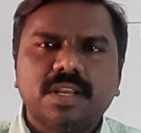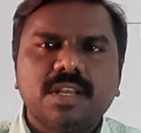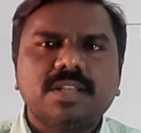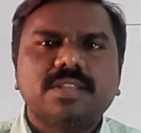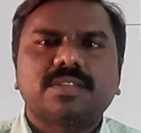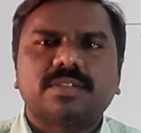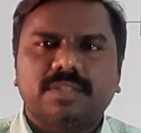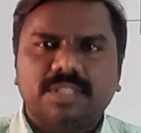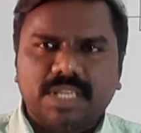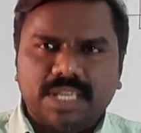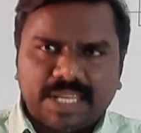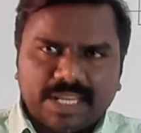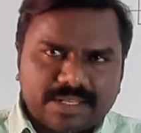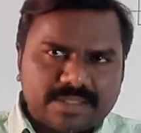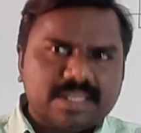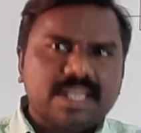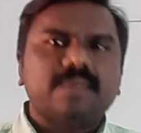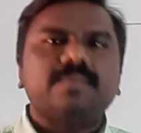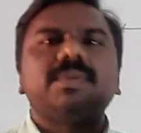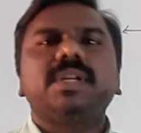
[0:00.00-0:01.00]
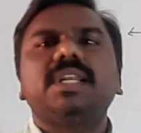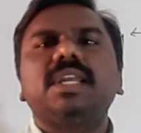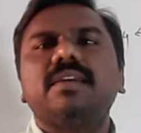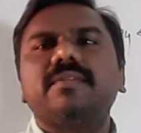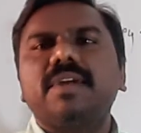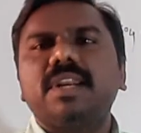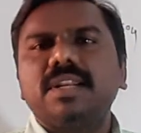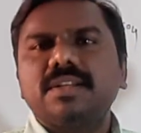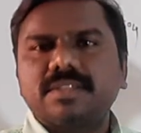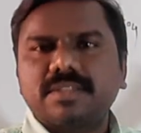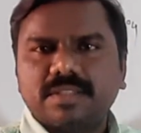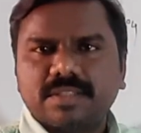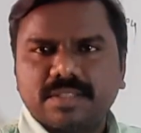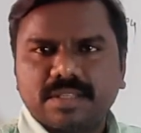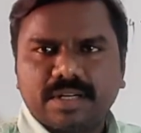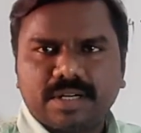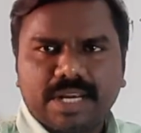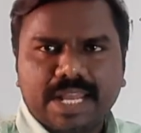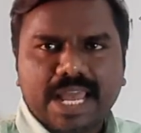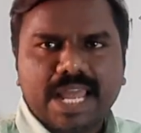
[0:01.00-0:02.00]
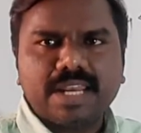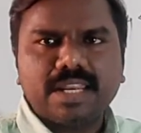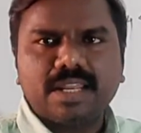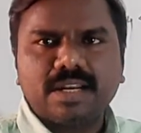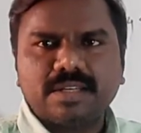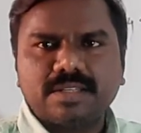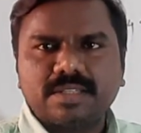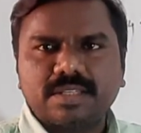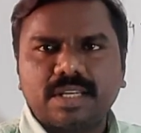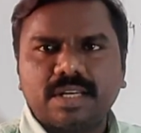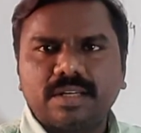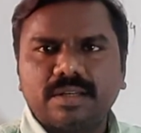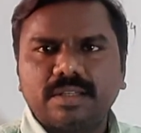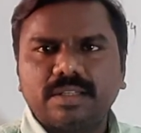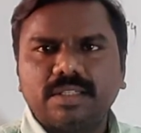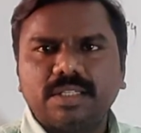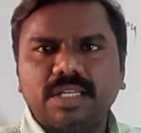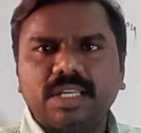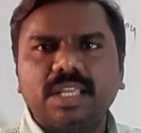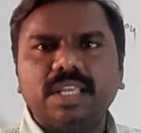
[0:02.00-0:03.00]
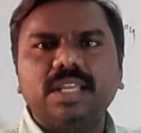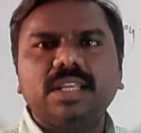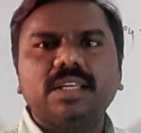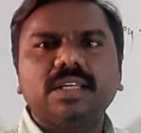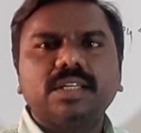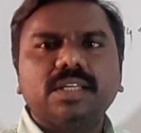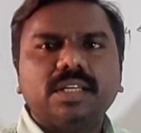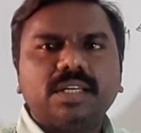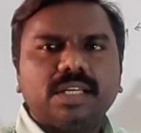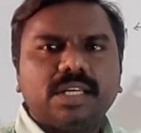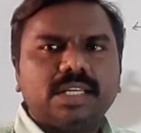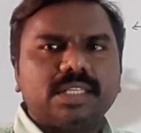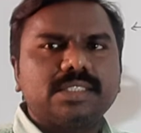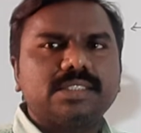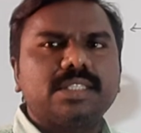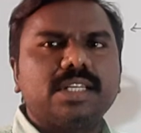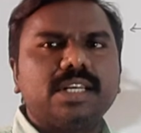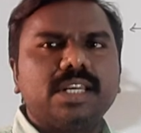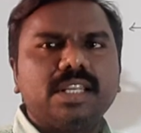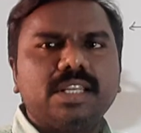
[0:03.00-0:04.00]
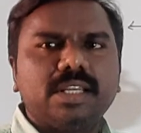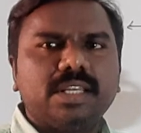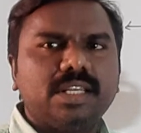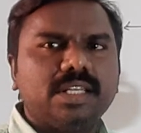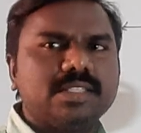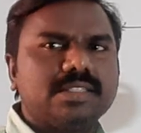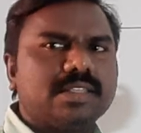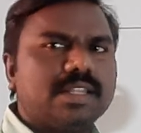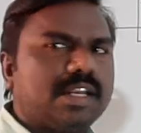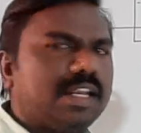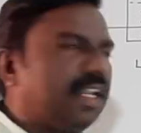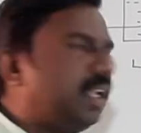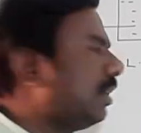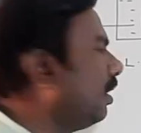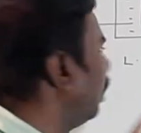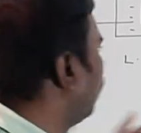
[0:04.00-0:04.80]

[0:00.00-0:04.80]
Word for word: So the example given is Daniell cell. He his, the, the,